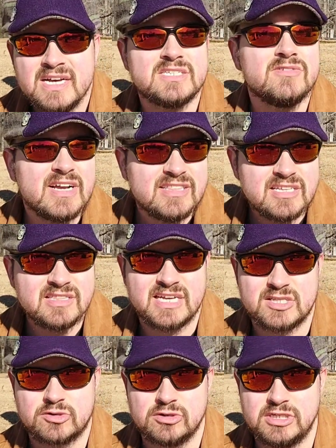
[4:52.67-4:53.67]
So I think
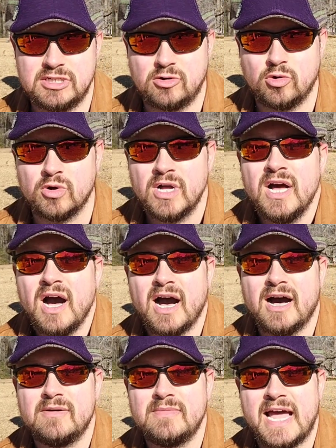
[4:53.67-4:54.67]
that's really cool.
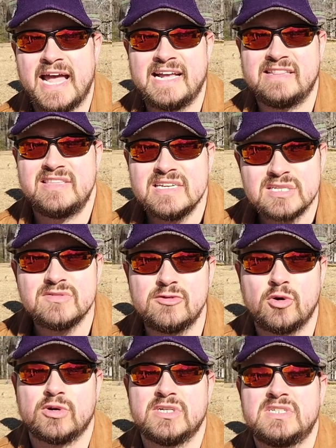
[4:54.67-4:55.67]
And this, of
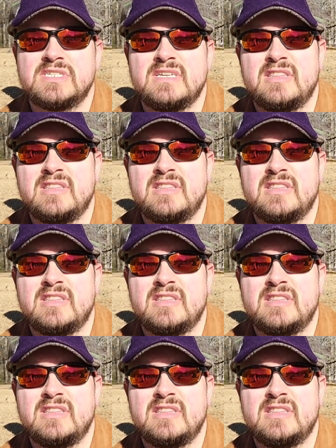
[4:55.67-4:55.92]
course,